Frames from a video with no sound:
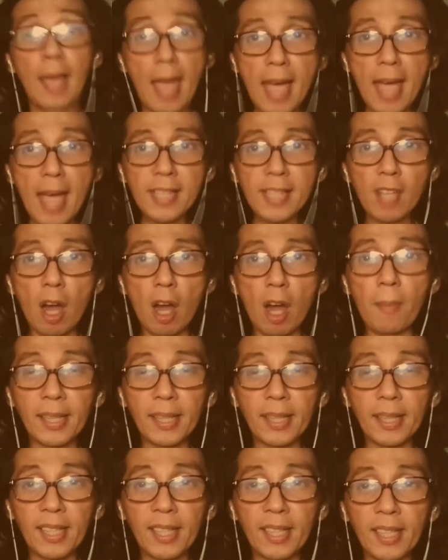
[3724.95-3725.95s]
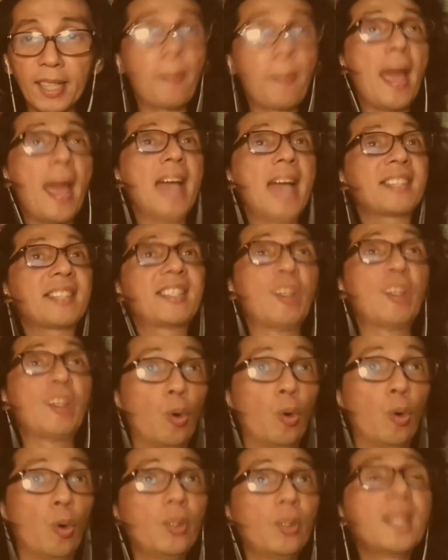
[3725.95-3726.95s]
X-Arm ended up as the
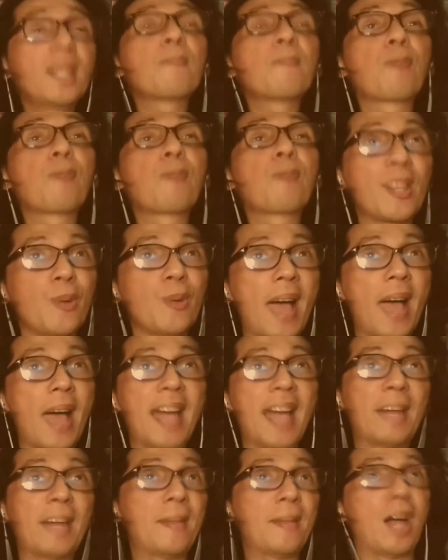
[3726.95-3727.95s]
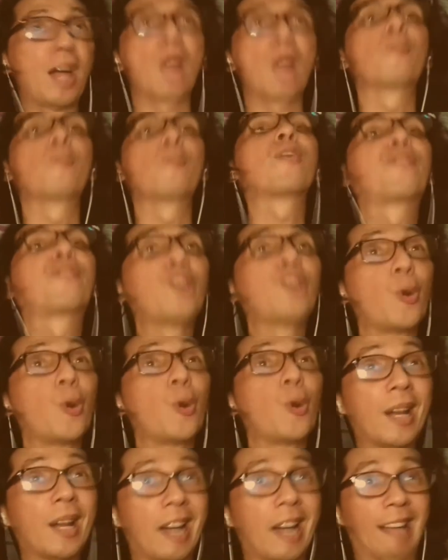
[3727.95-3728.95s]
only brand new anime I'm
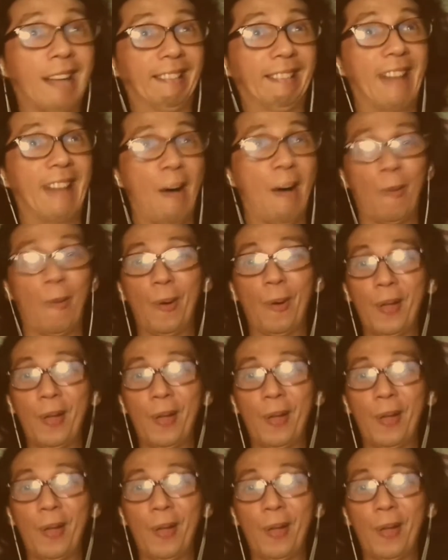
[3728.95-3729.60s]
reviewing right now.